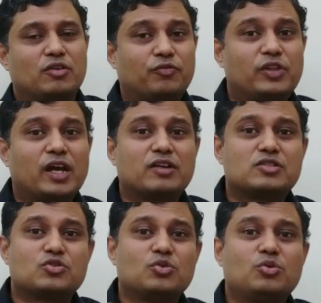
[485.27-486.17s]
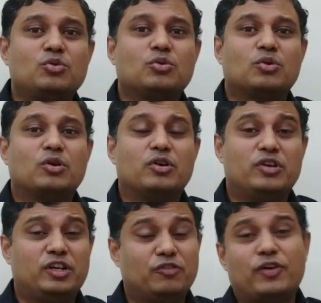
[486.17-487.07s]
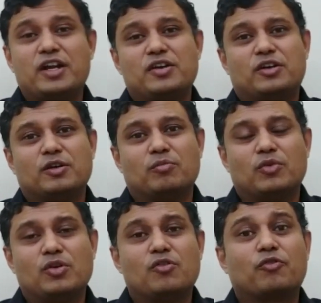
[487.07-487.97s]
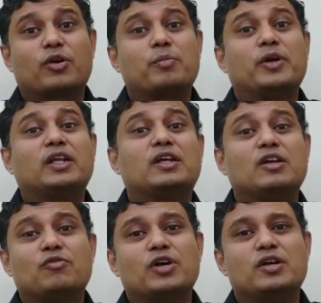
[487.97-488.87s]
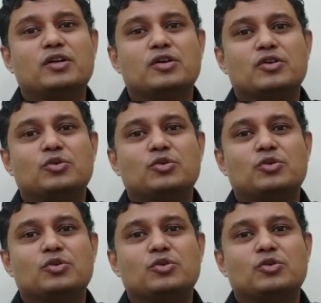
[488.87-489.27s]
if there is no defined term for a particular word,